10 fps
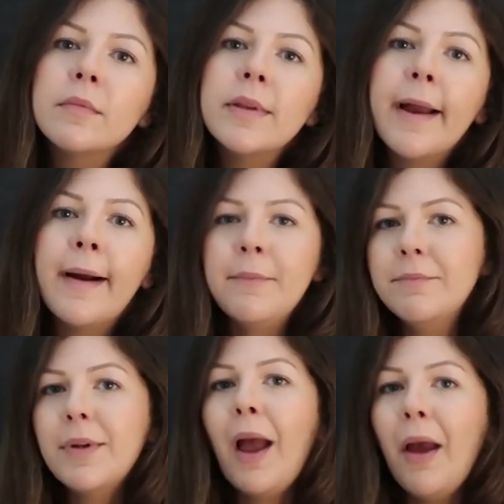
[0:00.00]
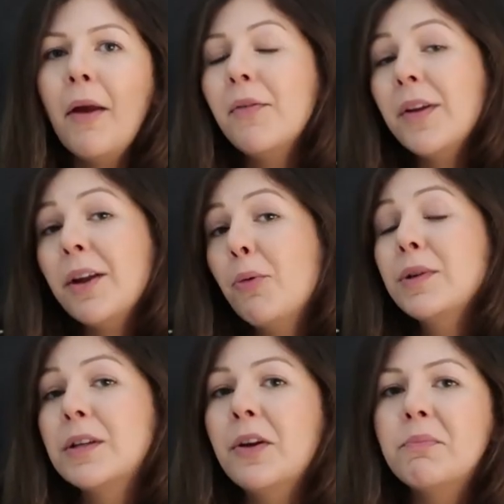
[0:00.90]
yeah I, I think it
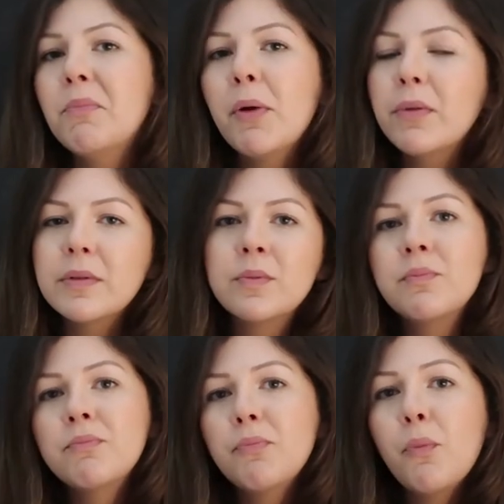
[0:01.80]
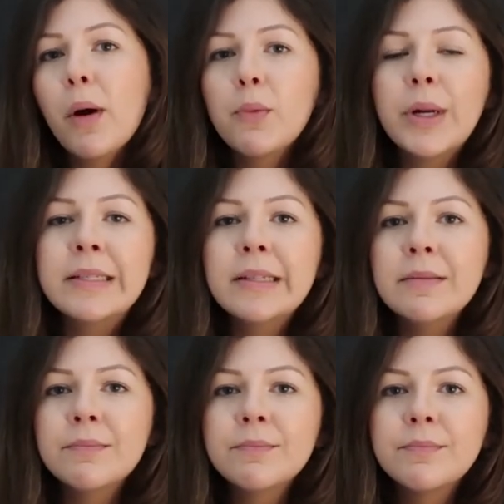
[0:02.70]
was good it was well
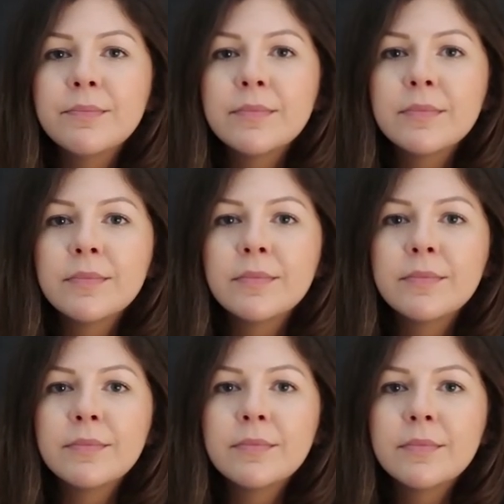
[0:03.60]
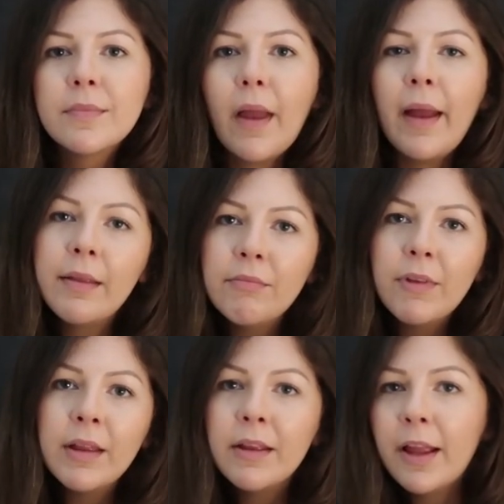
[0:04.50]
written
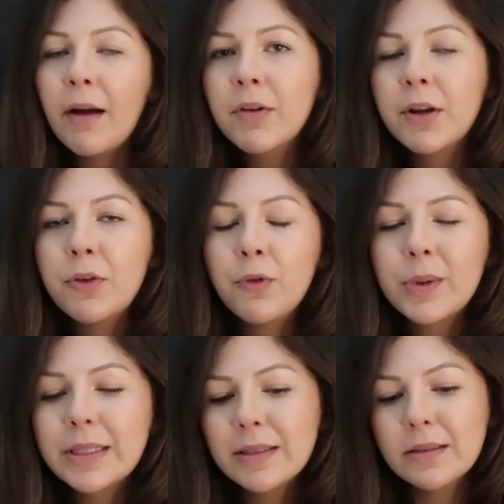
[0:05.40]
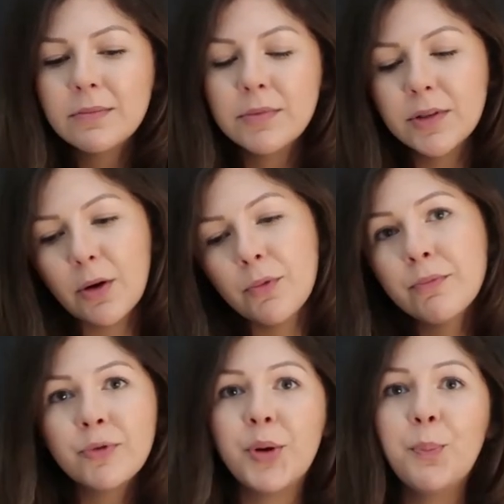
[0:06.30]
and it did have a good twist so
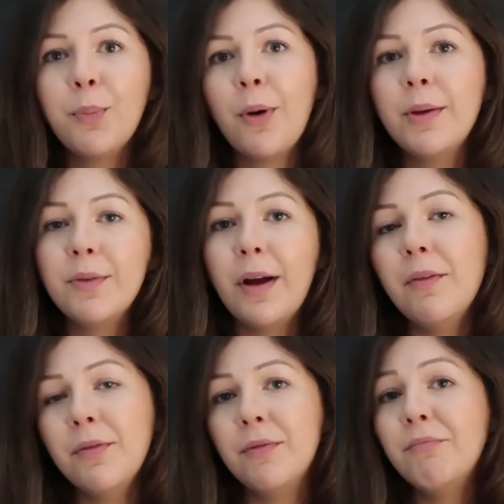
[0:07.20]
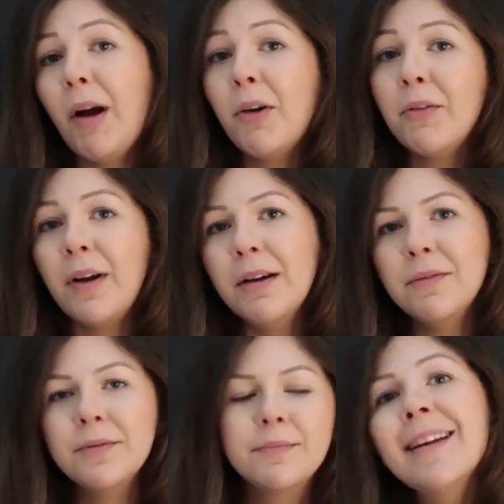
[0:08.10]
3.5 out of 5
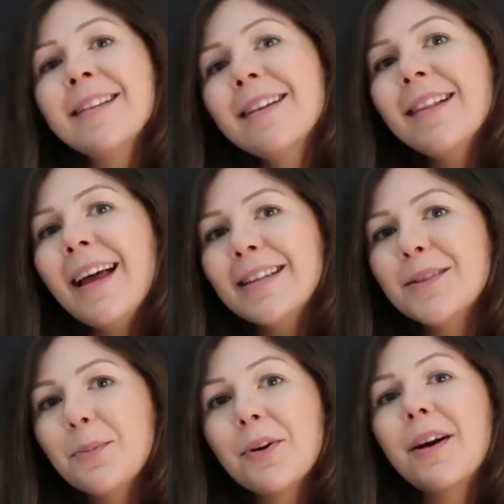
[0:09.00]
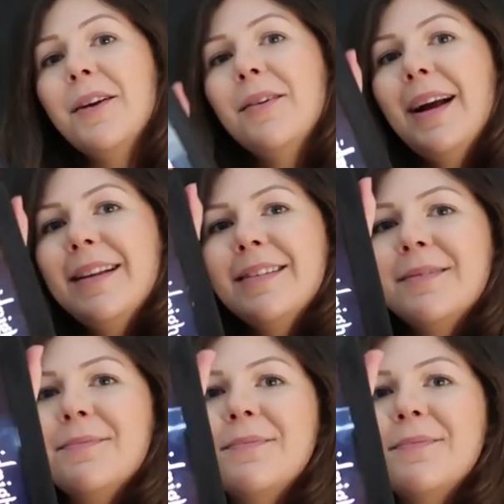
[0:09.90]
then the last book I read